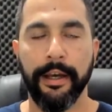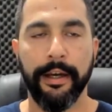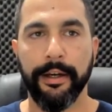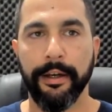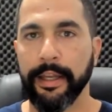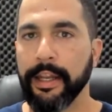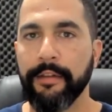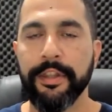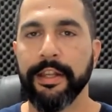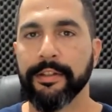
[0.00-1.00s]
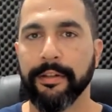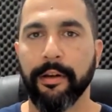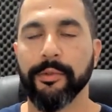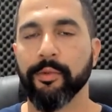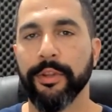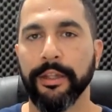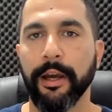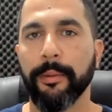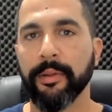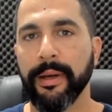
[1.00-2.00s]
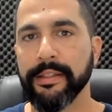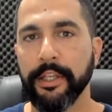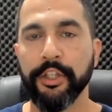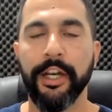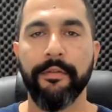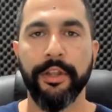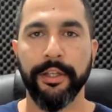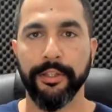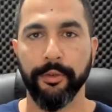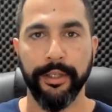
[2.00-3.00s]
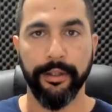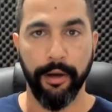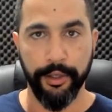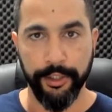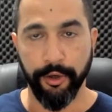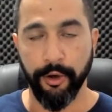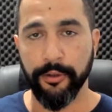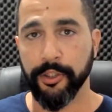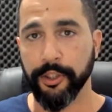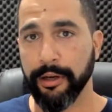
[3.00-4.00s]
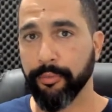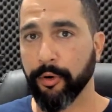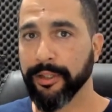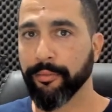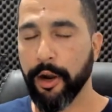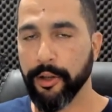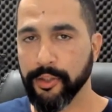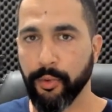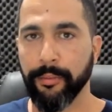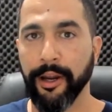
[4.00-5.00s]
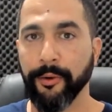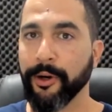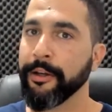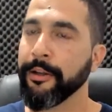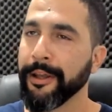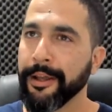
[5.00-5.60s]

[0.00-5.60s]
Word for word: Uh, and everything else that comes with it, the optimization, everything you're doing on your own. So you're importing the products one by one.